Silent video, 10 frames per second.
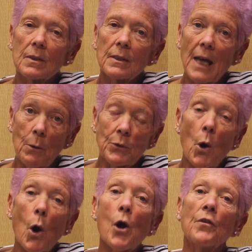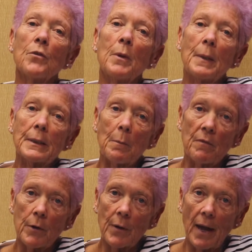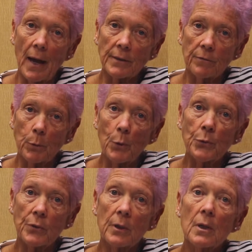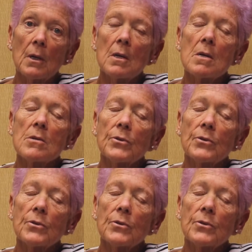that was hard for me because I'm a very active person.